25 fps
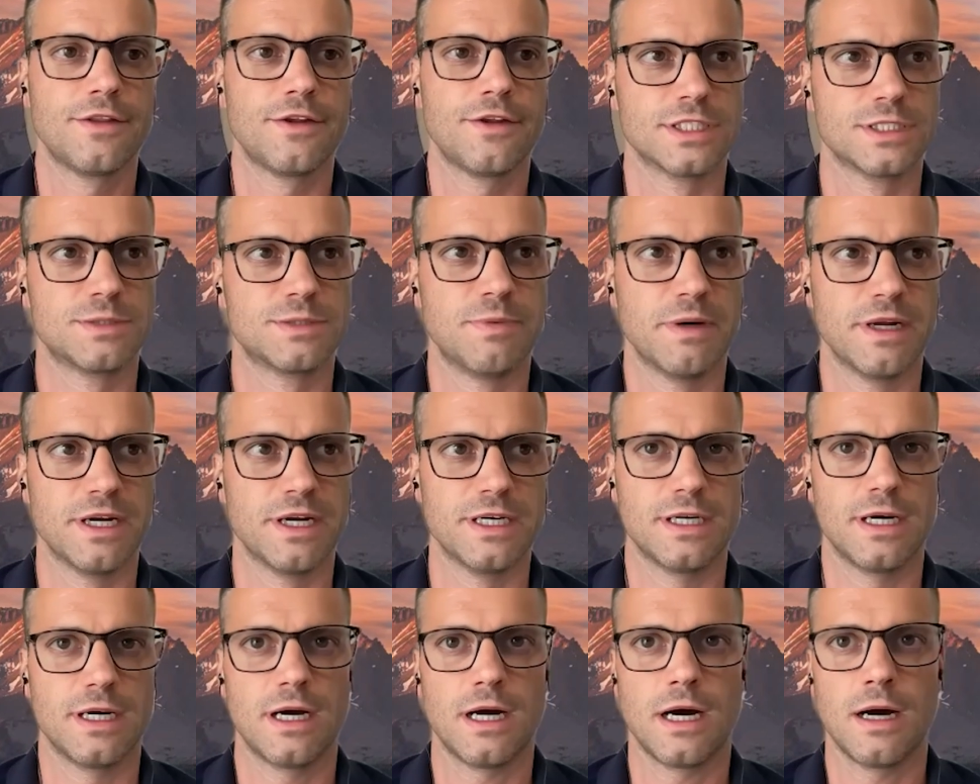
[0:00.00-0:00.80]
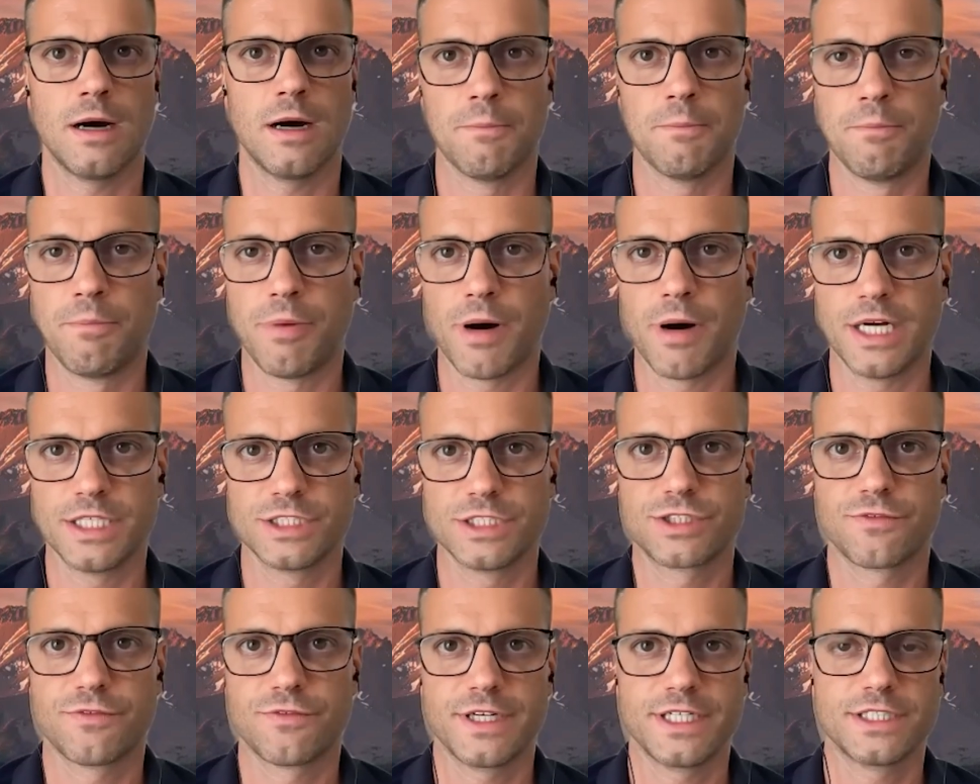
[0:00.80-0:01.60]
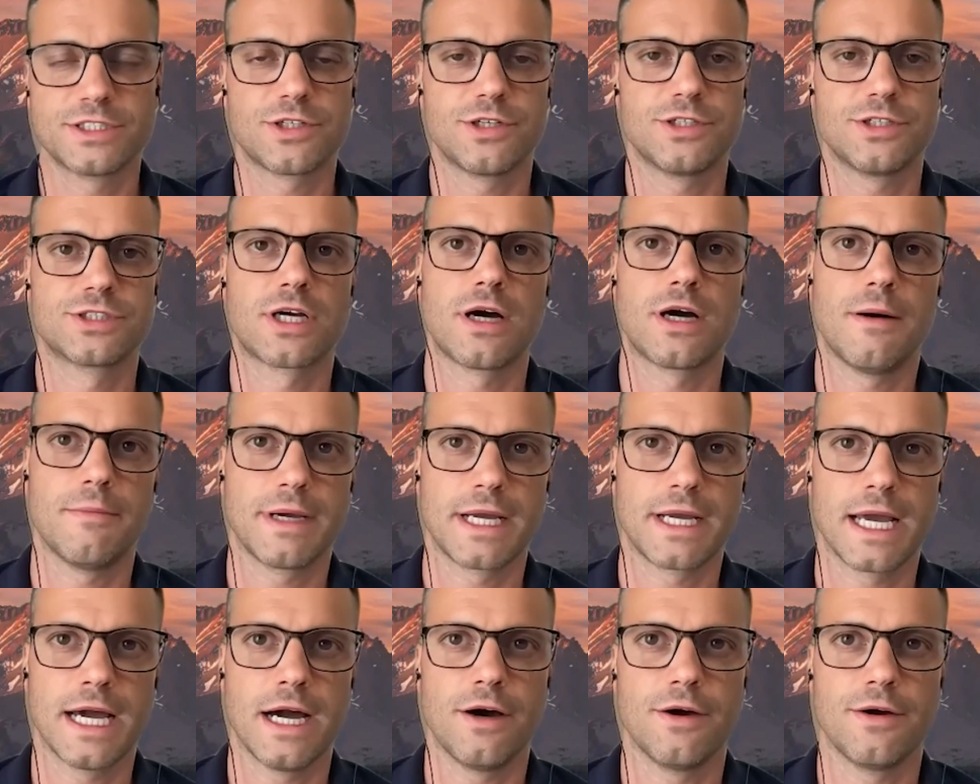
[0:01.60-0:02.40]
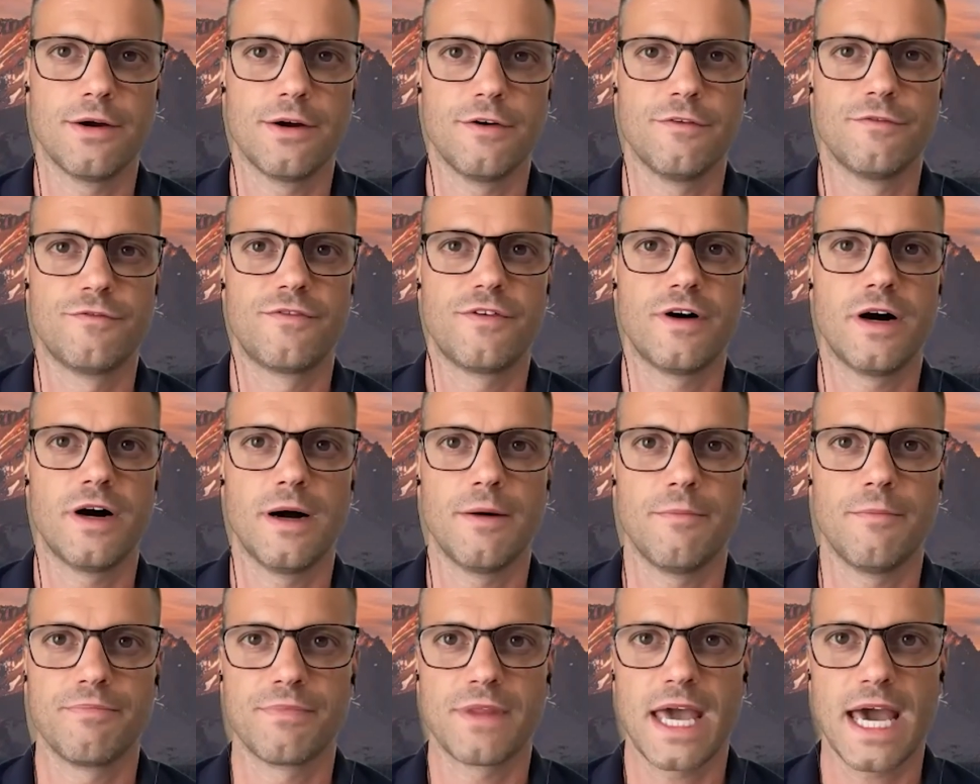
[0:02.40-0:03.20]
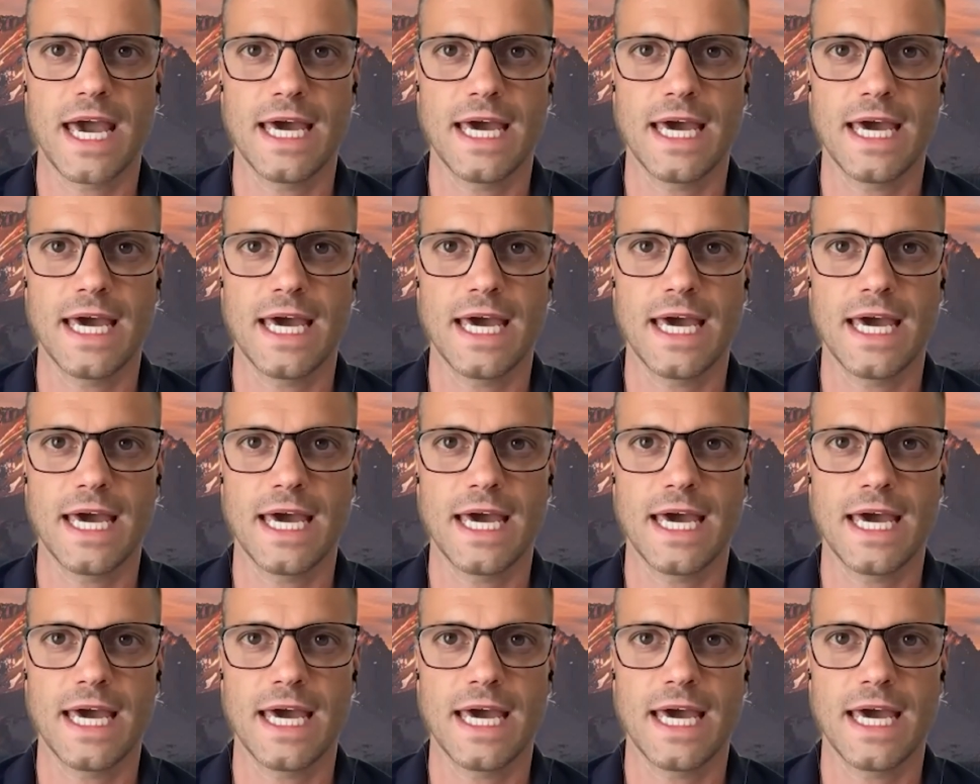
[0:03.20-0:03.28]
There's been a, a bunch of research coming out of um,